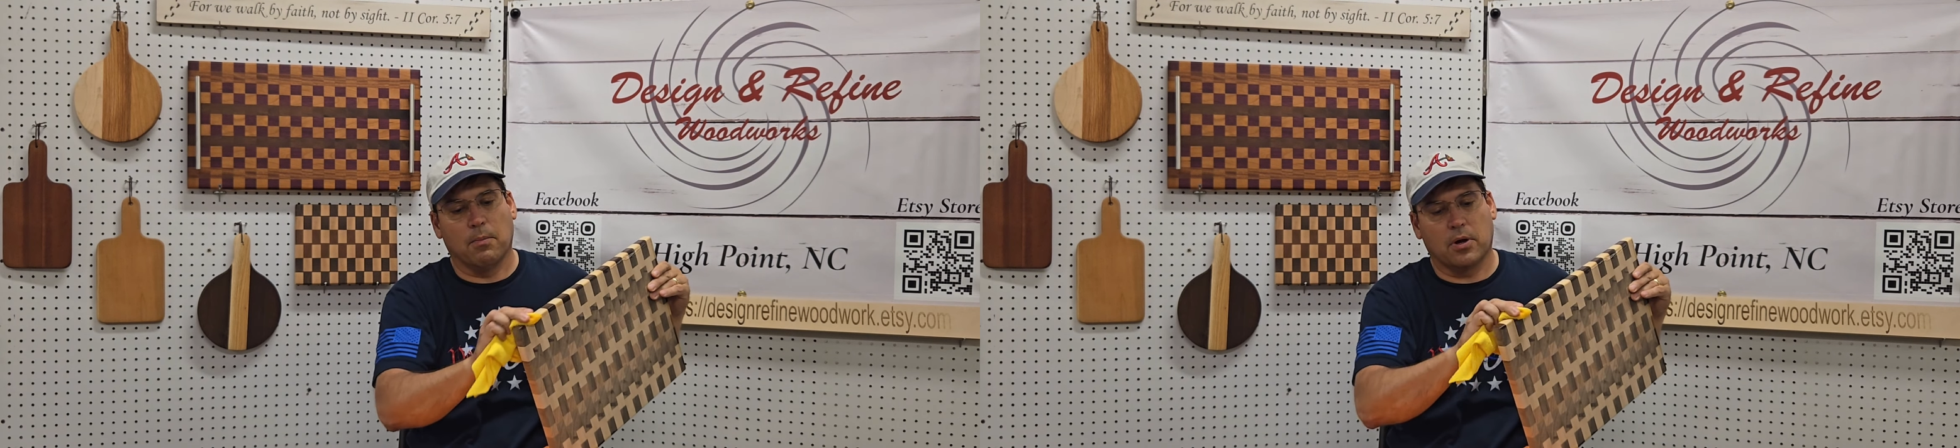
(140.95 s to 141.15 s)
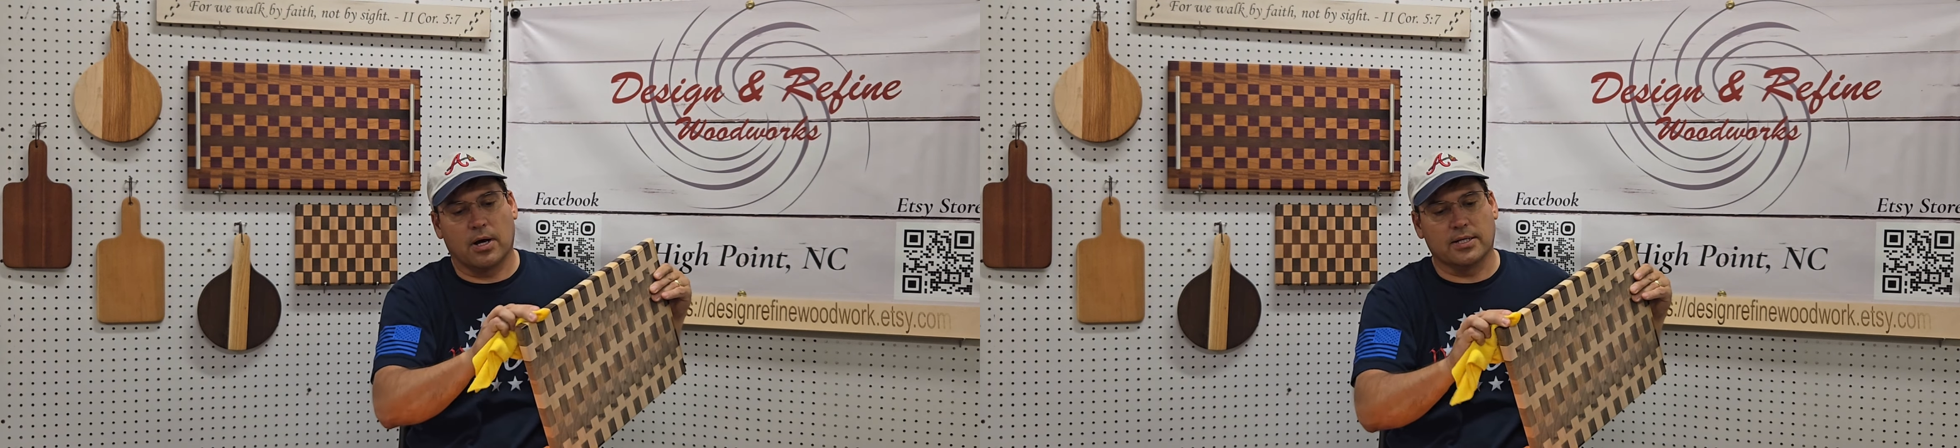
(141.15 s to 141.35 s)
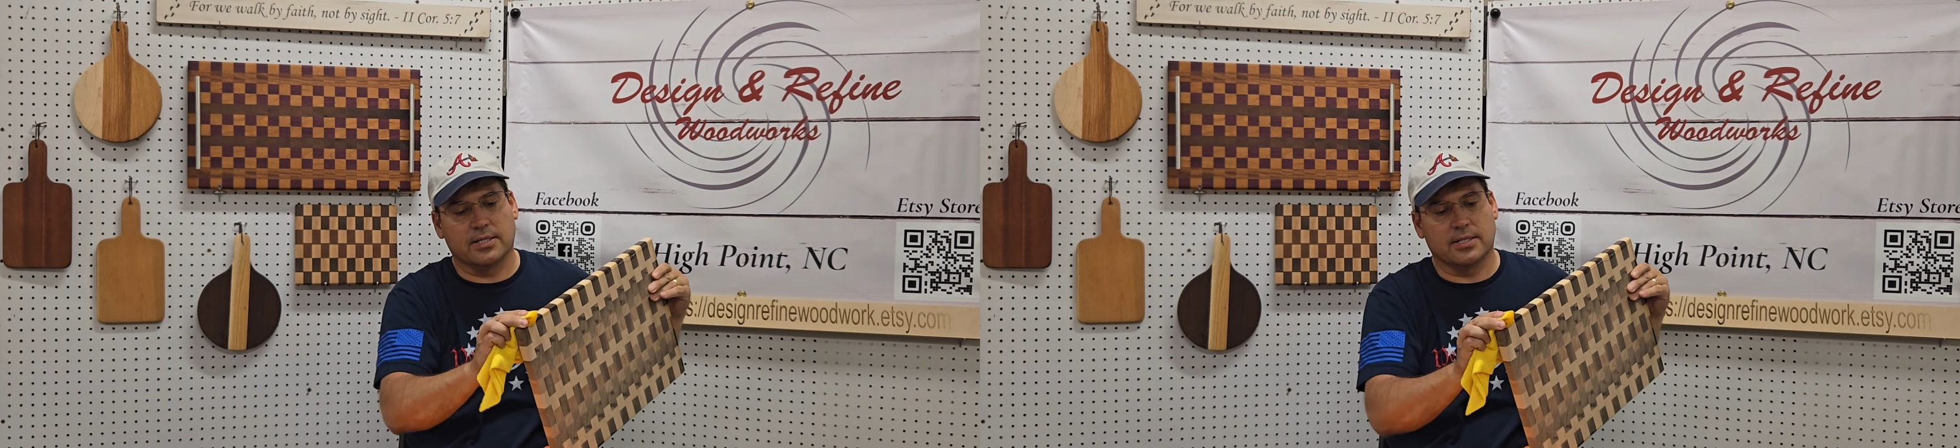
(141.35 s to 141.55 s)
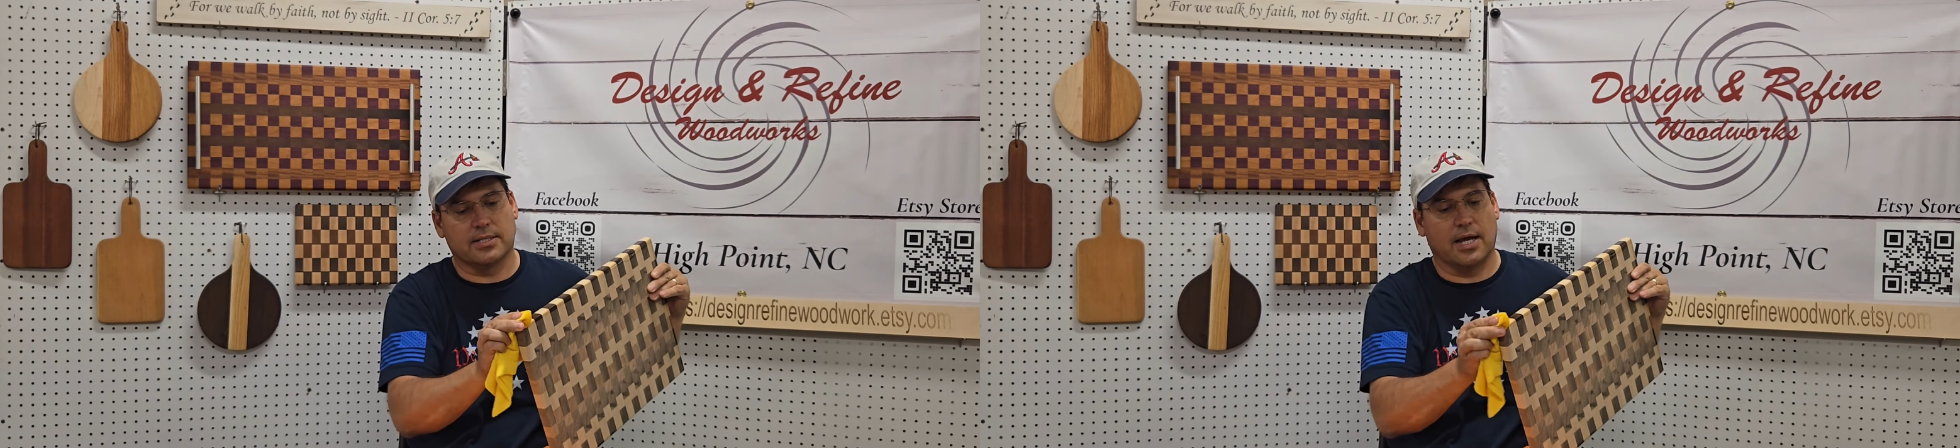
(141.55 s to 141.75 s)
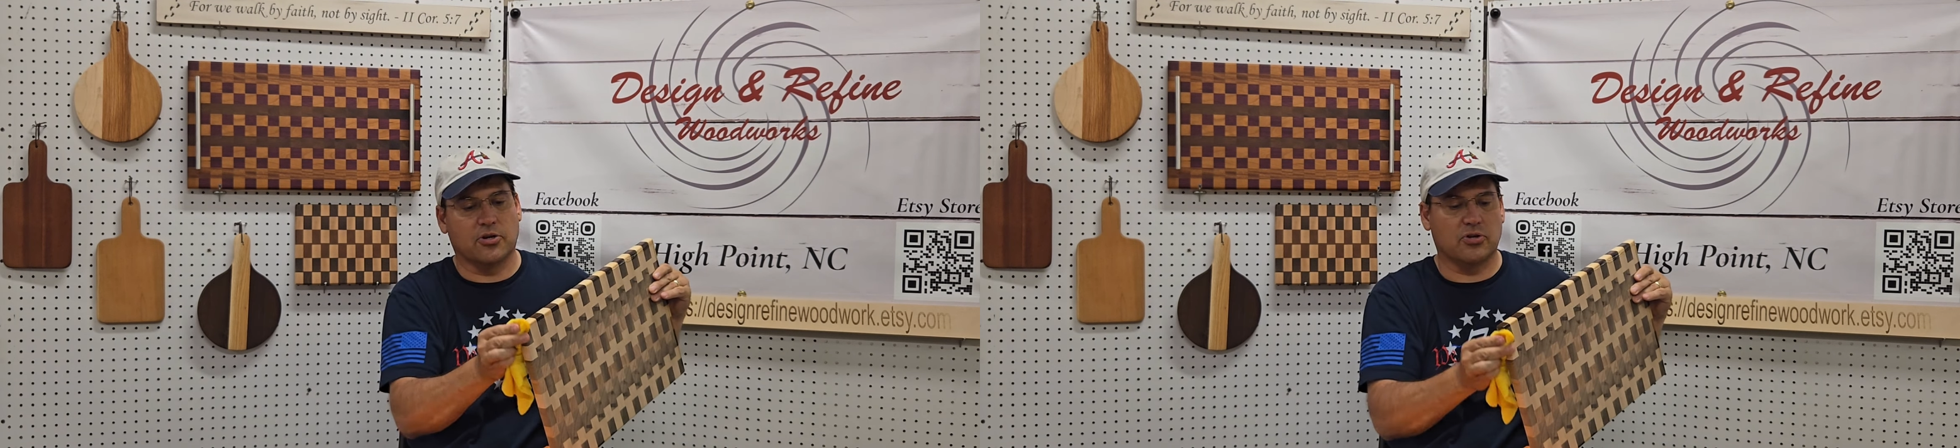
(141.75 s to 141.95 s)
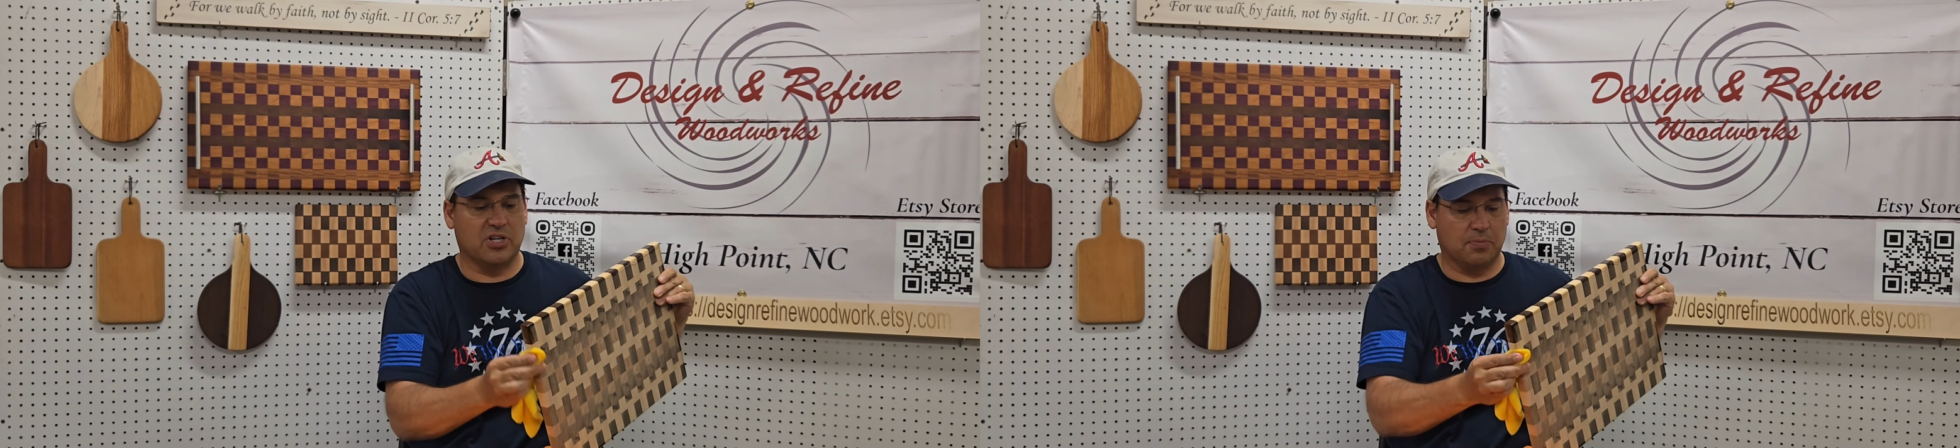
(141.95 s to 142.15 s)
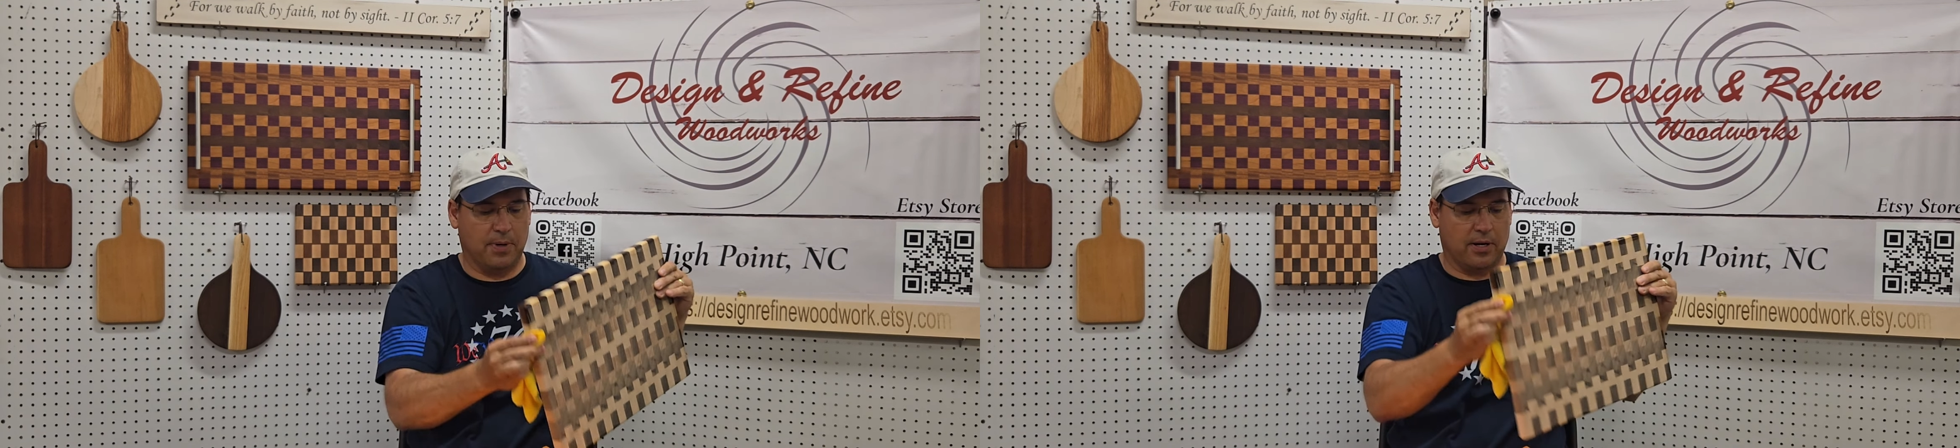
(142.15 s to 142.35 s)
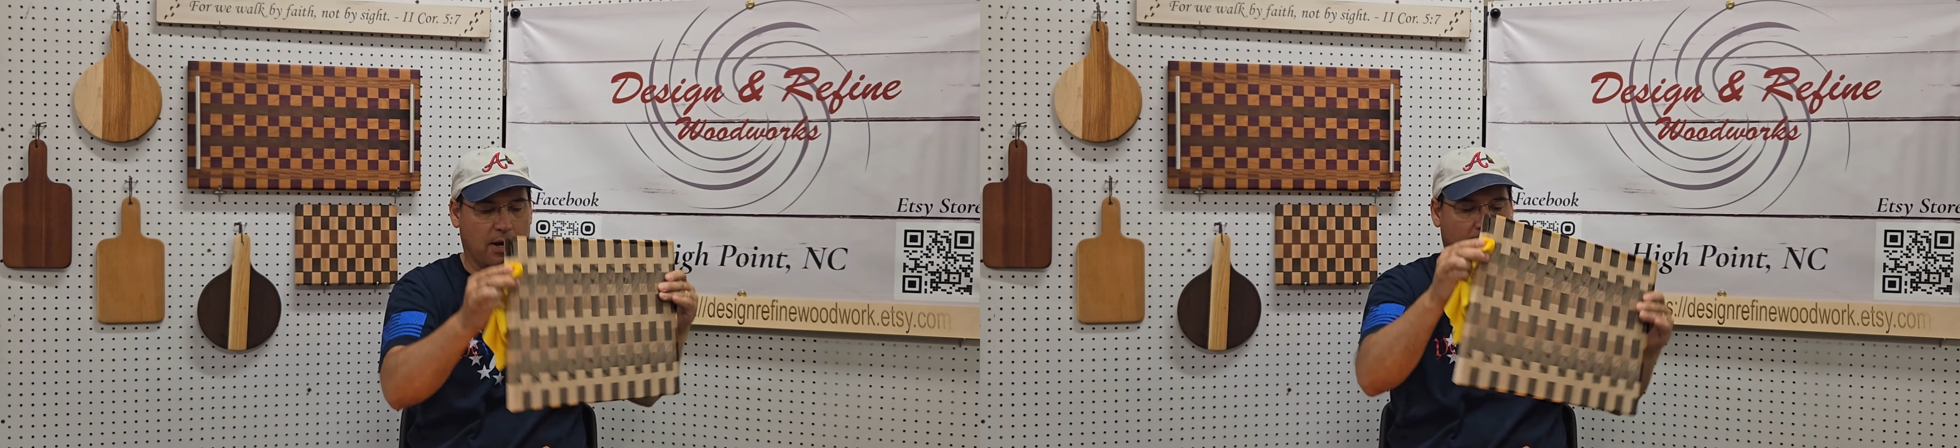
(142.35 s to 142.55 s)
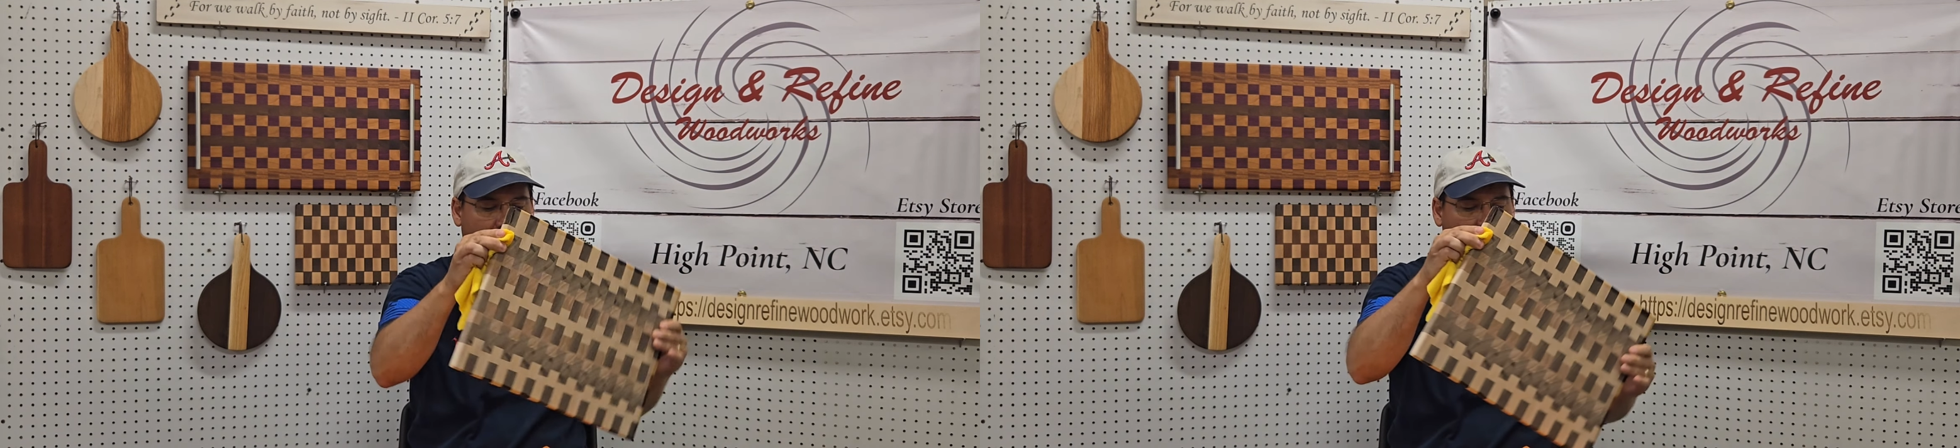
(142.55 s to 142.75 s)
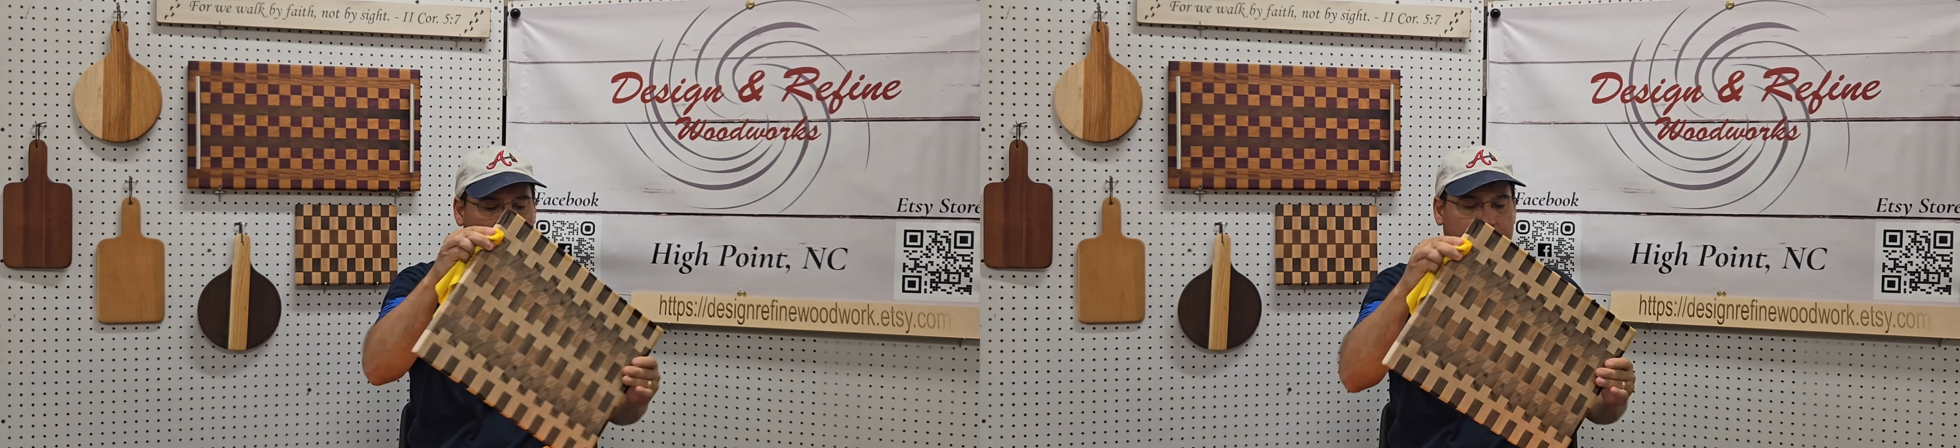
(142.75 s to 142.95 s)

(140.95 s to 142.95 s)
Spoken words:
Because since that tree's been cut,